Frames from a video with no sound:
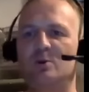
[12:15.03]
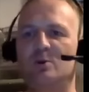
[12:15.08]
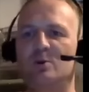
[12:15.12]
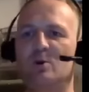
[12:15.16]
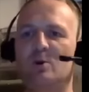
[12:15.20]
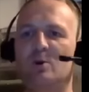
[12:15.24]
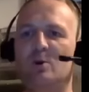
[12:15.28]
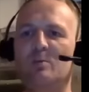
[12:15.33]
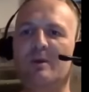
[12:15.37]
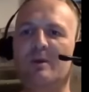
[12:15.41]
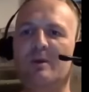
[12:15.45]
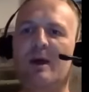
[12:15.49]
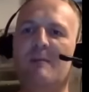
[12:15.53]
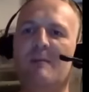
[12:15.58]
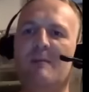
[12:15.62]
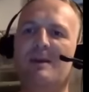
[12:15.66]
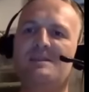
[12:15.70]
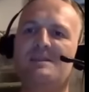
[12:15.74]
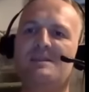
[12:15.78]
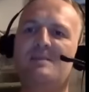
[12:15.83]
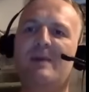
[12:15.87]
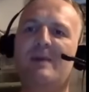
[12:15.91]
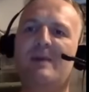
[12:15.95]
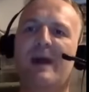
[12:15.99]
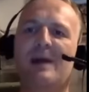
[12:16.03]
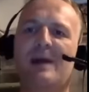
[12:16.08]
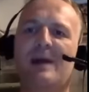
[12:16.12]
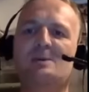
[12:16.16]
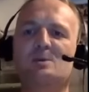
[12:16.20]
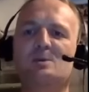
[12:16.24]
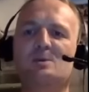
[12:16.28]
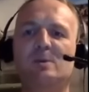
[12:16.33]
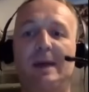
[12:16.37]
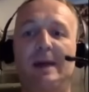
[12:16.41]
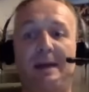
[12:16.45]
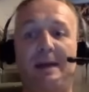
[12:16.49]
But I must admit, I do
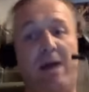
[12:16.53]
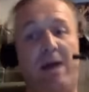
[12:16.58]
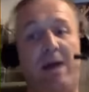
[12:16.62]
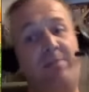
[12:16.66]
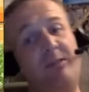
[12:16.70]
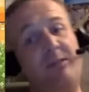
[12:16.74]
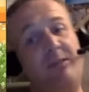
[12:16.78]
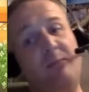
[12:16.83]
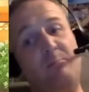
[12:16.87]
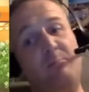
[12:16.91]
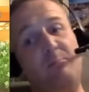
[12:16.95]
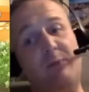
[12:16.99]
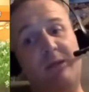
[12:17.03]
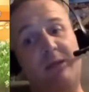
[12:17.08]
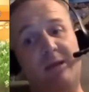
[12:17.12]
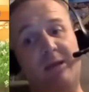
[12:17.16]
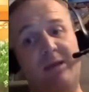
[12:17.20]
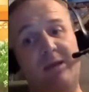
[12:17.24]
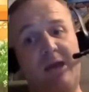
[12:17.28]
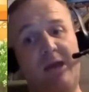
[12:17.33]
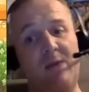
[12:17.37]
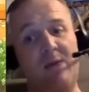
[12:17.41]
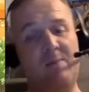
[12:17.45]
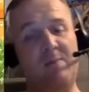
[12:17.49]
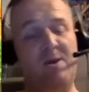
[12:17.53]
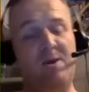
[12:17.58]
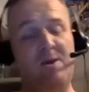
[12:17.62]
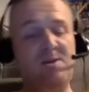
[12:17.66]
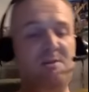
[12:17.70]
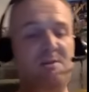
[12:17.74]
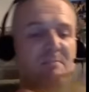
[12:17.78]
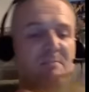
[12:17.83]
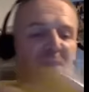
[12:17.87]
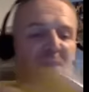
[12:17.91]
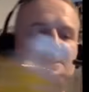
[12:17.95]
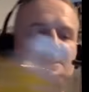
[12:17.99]
like having the beard because it
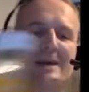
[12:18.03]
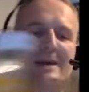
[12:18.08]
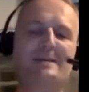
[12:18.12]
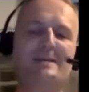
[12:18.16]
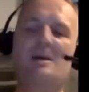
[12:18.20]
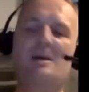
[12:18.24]
means I don't